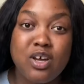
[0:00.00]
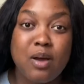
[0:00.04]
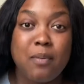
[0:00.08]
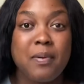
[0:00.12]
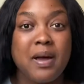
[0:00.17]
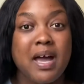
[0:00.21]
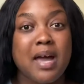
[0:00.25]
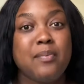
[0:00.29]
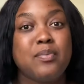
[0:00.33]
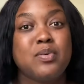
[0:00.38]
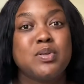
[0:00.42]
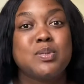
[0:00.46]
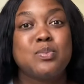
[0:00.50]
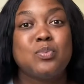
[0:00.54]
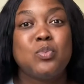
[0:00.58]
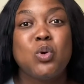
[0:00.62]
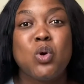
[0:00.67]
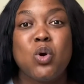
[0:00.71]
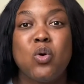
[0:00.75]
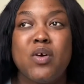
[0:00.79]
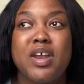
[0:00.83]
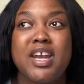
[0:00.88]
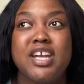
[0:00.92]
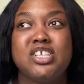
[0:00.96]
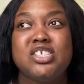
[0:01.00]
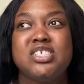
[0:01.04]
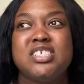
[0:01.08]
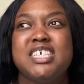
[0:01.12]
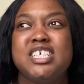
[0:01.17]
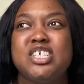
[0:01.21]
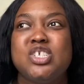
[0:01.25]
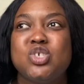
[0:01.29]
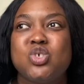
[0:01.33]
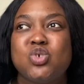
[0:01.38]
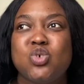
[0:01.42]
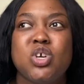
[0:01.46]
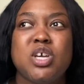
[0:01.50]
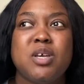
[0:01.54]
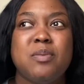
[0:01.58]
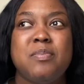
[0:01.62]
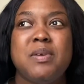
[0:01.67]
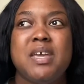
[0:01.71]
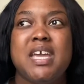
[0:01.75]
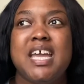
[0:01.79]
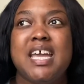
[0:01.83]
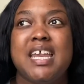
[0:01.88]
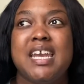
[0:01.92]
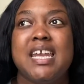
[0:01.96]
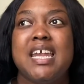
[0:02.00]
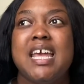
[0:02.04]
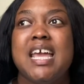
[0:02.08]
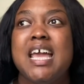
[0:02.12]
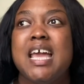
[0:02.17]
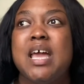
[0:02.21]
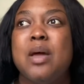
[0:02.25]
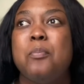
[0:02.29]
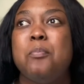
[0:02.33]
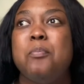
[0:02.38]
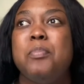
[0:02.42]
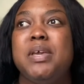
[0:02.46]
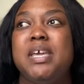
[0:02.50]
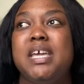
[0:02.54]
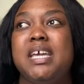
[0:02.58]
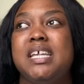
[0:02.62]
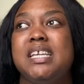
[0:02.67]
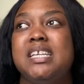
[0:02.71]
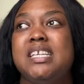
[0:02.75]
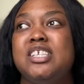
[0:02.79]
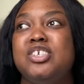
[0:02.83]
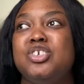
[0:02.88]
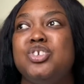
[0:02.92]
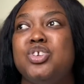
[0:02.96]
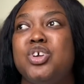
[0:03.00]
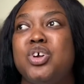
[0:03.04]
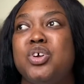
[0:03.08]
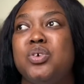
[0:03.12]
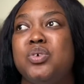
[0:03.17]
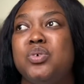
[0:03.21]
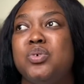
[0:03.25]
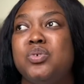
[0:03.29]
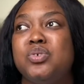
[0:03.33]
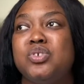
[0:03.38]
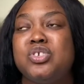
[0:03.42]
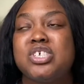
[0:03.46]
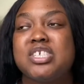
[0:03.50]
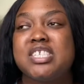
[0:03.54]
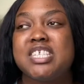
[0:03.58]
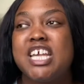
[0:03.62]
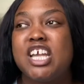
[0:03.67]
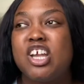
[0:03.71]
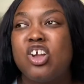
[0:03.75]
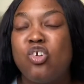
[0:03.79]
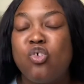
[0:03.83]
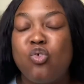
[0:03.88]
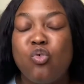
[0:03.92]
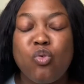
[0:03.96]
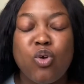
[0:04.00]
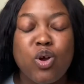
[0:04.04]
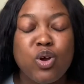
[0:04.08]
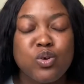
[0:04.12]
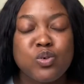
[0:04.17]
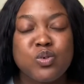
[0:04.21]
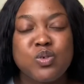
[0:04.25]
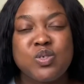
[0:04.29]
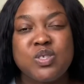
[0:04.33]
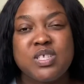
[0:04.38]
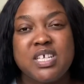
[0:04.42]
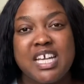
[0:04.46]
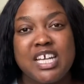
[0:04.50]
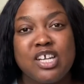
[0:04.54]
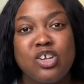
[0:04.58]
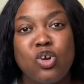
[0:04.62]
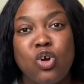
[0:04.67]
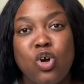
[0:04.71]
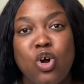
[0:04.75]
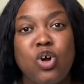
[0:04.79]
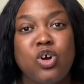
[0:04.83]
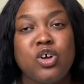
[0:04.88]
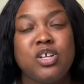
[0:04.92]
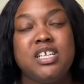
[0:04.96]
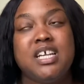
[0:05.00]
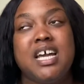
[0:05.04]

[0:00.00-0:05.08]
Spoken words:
Bibles more and just enjoy being, you know, just engrossed in God.